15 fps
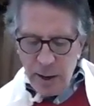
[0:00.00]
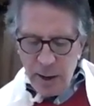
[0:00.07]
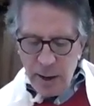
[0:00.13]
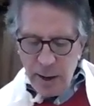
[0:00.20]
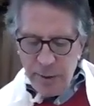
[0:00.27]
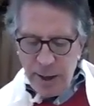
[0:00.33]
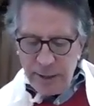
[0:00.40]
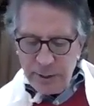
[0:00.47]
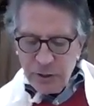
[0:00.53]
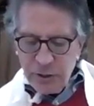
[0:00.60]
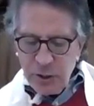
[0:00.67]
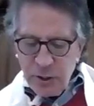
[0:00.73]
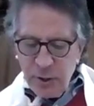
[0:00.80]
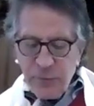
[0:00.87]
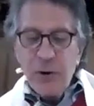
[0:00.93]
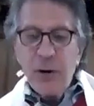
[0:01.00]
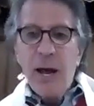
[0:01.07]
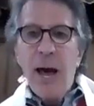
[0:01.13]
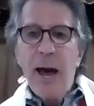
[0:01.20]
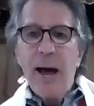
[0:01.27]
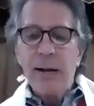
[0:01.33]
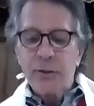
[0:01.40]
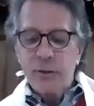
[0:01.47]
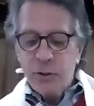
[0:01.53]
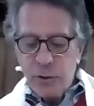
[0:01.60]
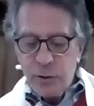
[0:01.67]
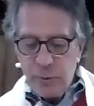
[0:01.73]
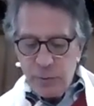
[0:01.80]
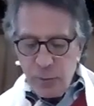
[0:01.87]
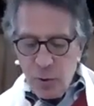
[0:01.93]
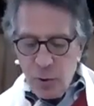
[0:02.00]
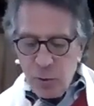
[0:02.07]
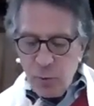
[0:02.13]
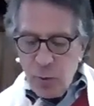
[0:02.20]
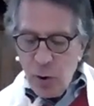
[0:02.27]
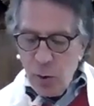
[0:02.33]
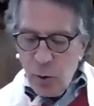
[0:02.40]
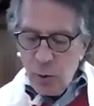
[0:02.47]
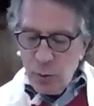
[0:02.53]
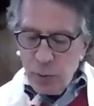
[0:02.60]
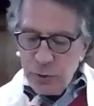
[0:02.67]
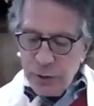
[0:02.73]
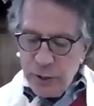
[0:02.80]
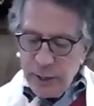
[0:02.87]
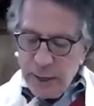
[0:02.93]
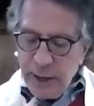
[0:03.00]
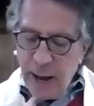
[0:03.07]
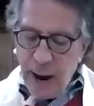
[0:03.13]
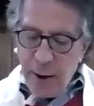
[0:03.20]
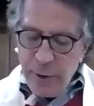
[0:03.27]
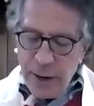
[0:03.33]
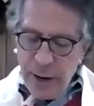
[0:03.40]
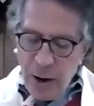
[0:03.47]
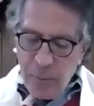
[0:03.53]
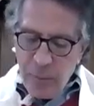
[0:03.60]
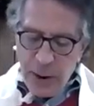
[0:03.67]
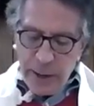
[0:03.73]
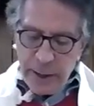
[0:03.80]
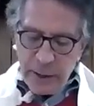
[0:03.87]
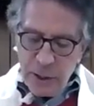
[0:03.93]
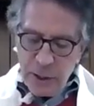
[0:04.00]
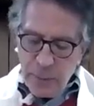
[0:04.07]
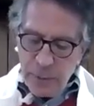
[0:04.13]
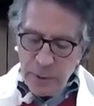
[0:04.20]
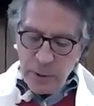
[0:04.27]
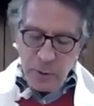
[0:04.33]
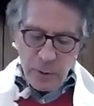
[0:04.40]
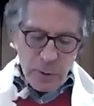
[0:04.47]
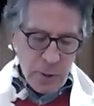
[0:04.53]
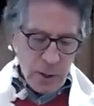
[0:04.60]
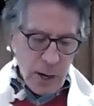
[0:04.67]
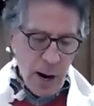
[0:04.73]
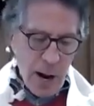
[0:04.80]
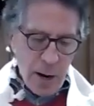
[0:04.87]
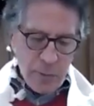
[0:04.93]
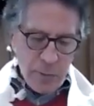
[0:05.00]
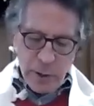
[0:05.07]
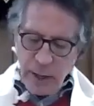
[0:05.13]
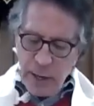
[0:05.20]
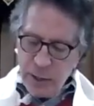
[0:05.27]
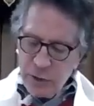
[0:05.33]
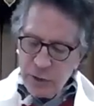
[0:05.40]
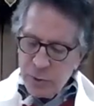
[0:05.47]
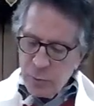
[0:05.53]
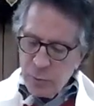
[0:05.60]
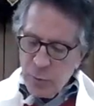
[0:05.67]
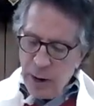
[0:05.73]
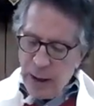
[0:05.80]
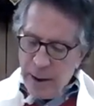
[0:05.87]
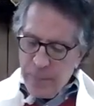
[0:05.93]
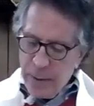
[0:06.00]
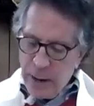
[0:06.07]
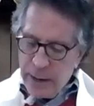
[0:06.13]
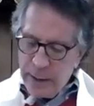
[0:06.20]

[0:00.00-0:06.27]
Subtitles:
and that's the different hats or roles that are carried out by a typical congregational rabbi.